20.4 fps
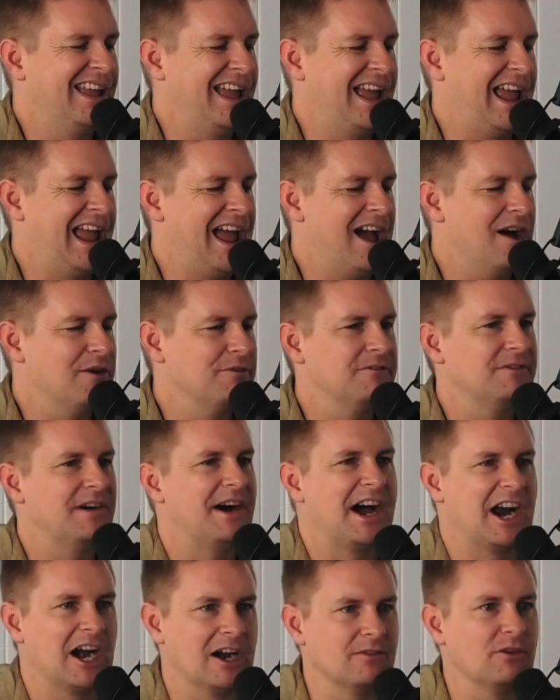how
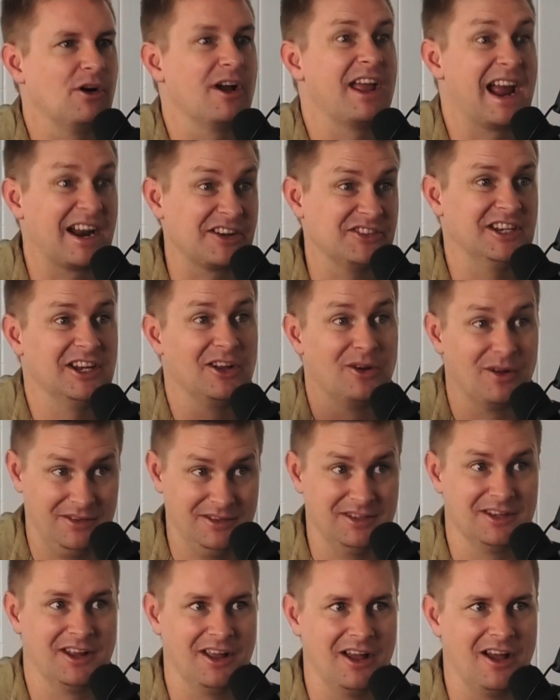far have I actually
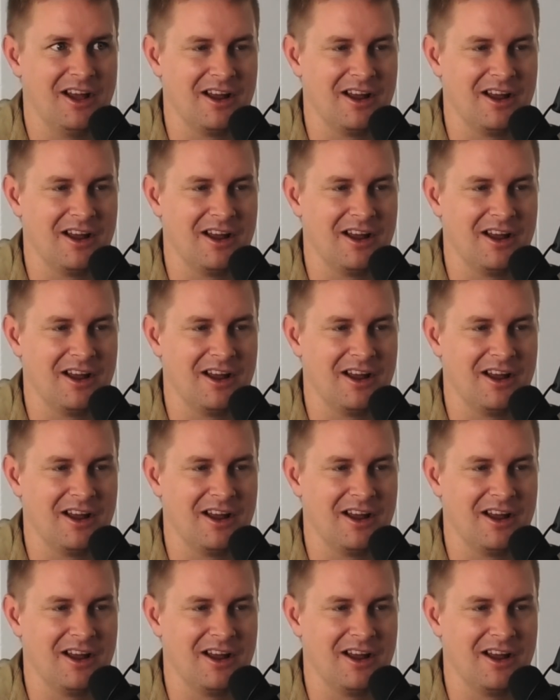got to go?